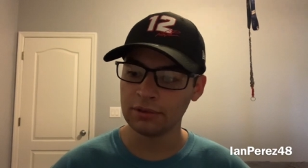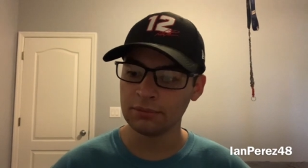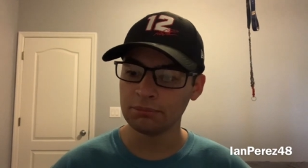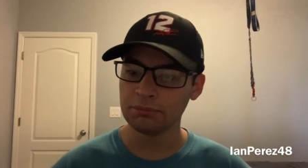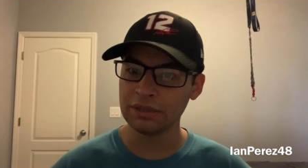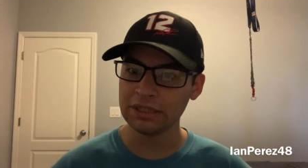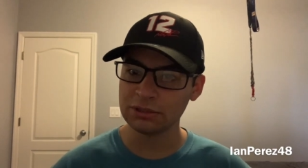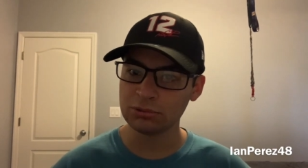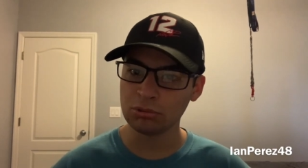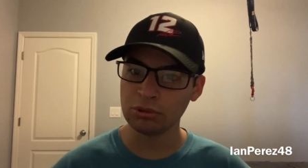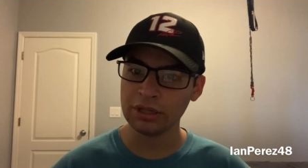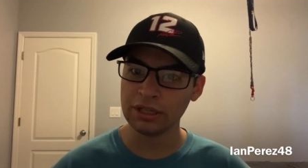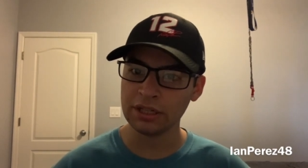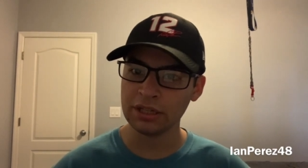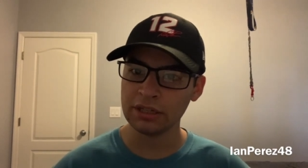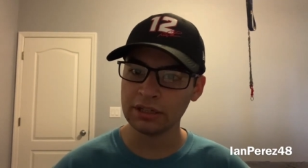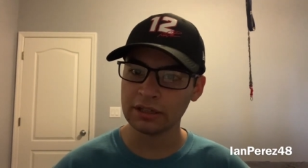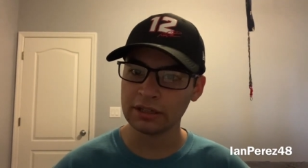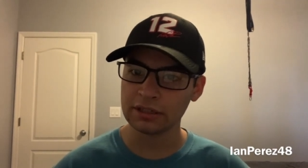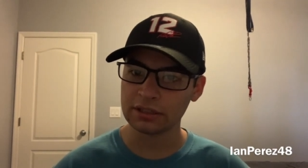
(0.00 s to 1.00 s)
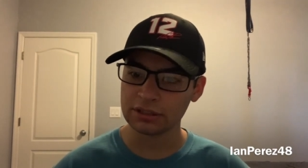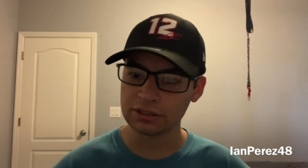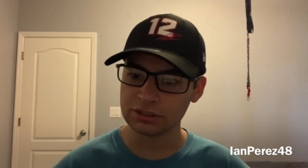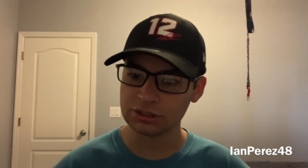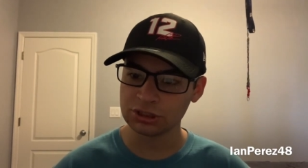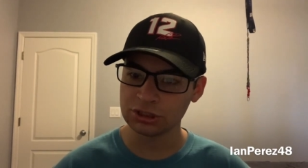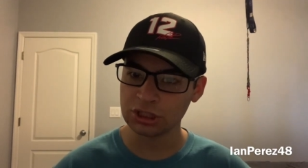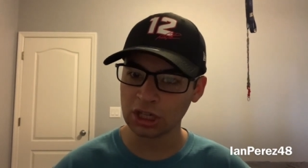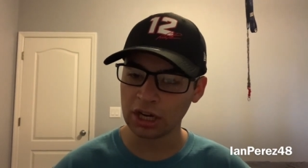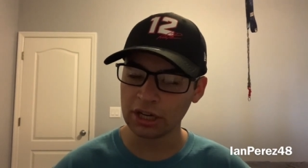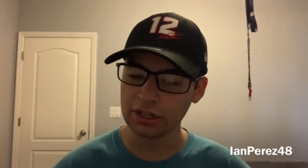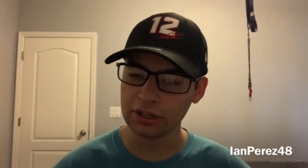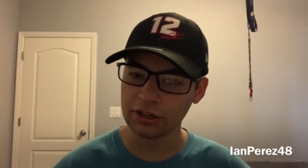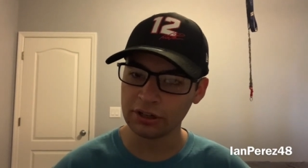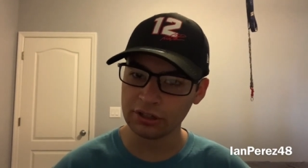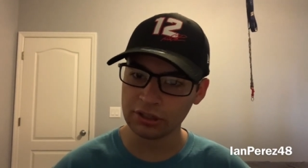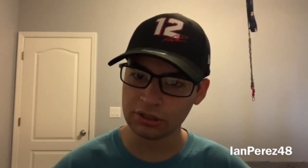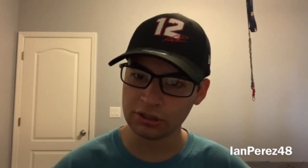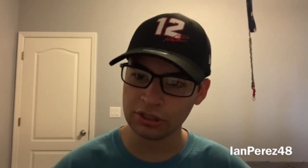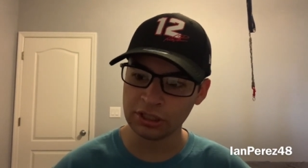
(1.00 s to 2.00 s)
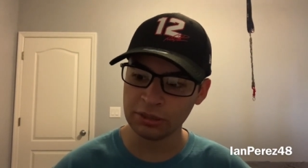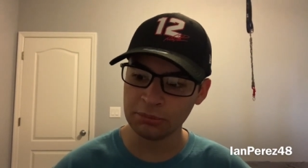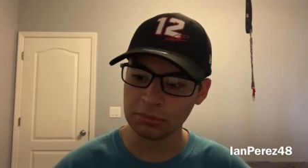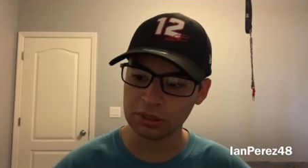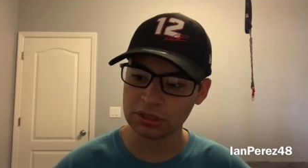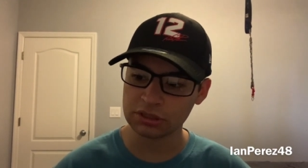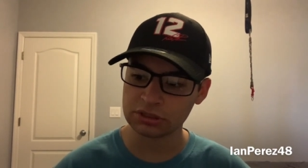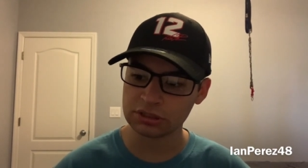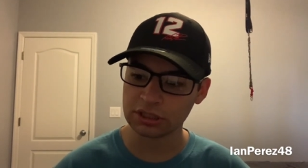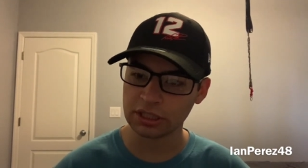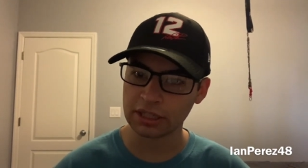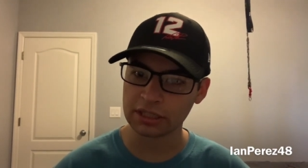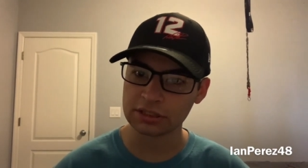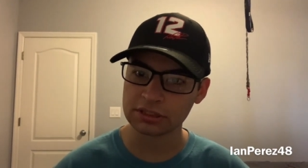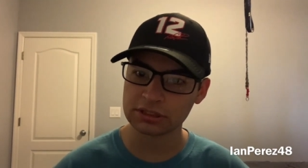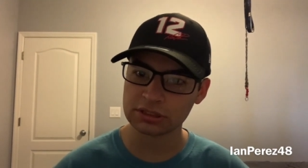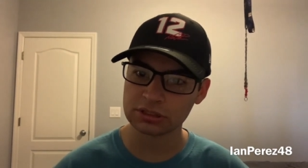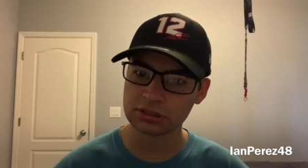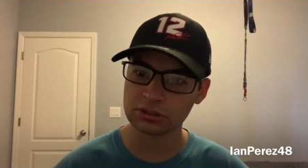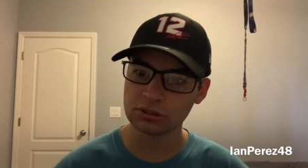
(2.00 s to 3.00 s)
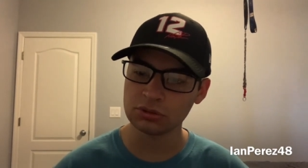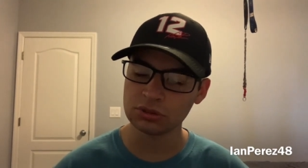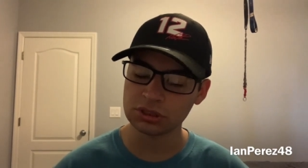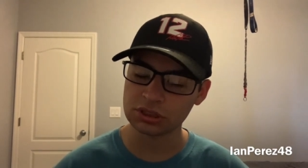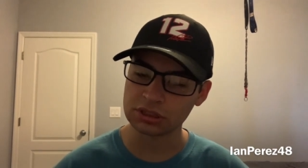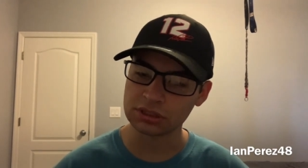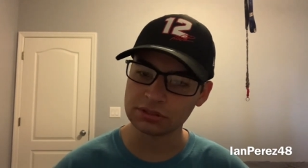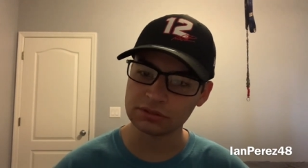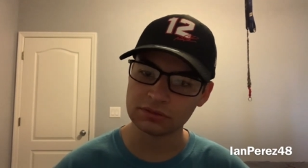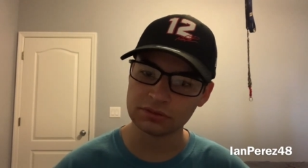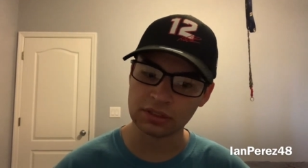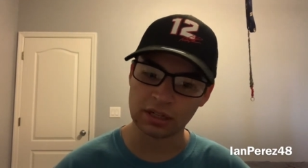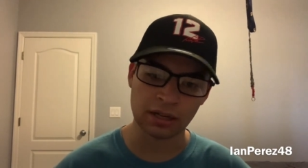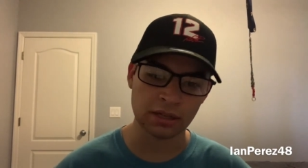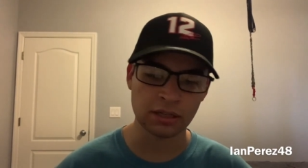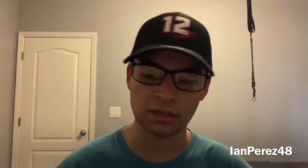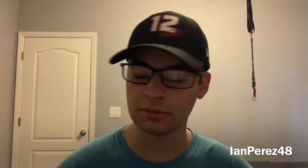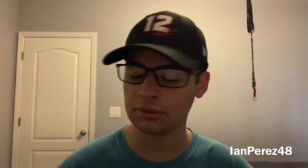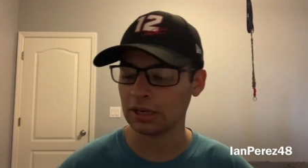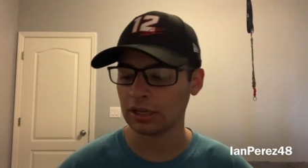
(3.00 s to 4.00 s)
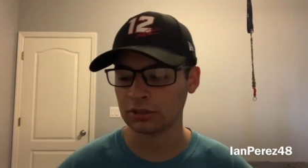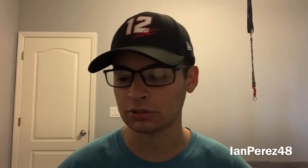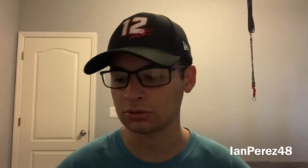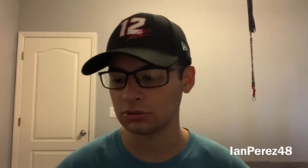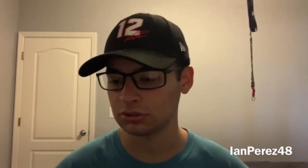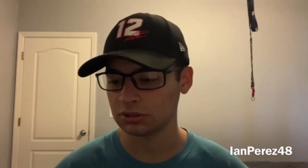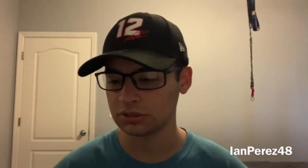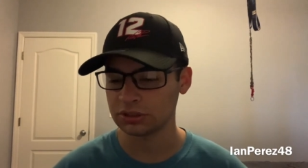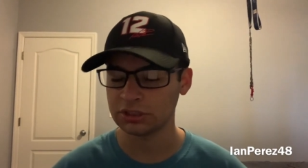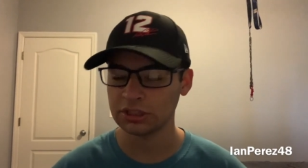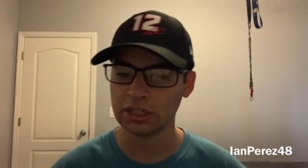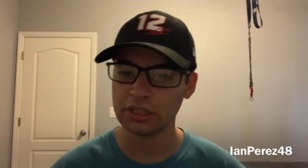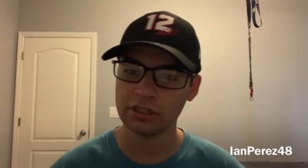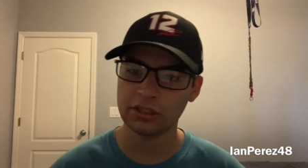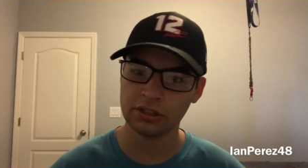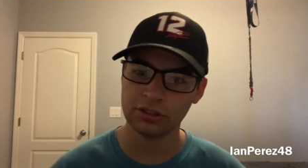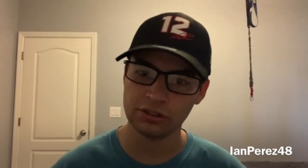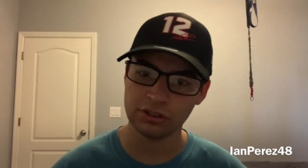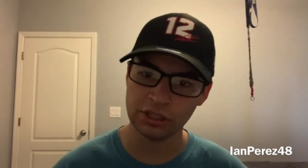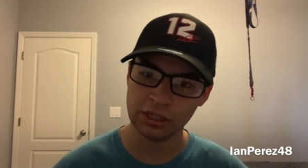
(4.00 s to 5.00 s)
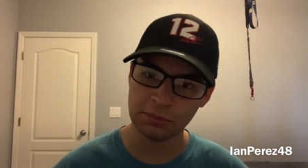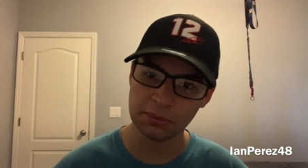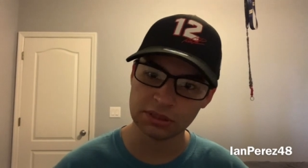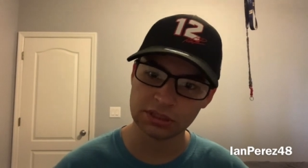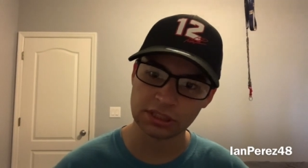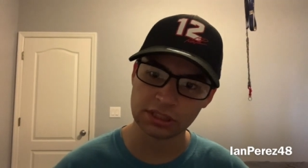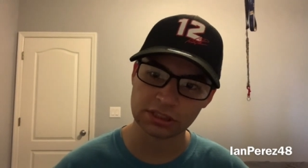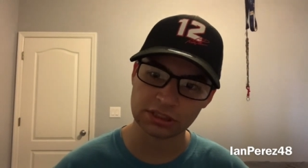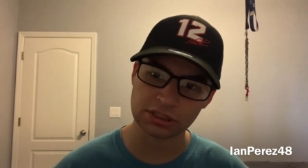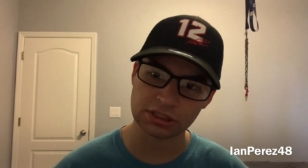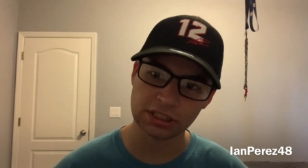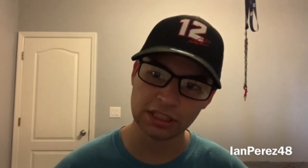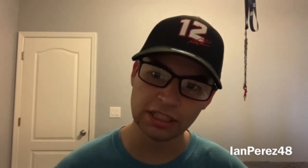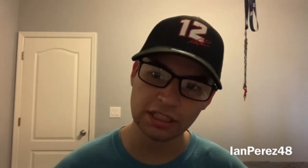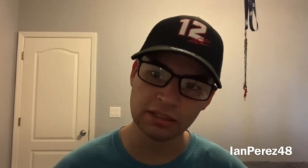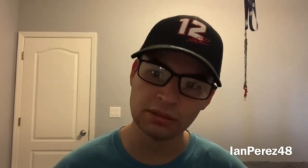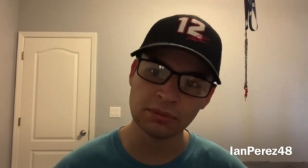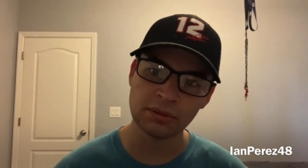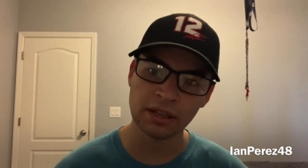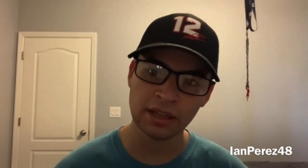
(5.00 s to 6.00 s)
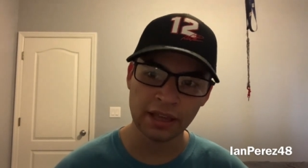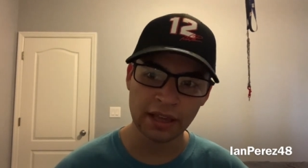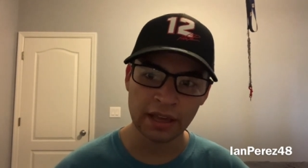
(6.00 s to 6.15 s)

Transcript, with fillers: between John Hunter Nemechek's Kuchi, uh, uh, not chief John Hunter Nemechek's team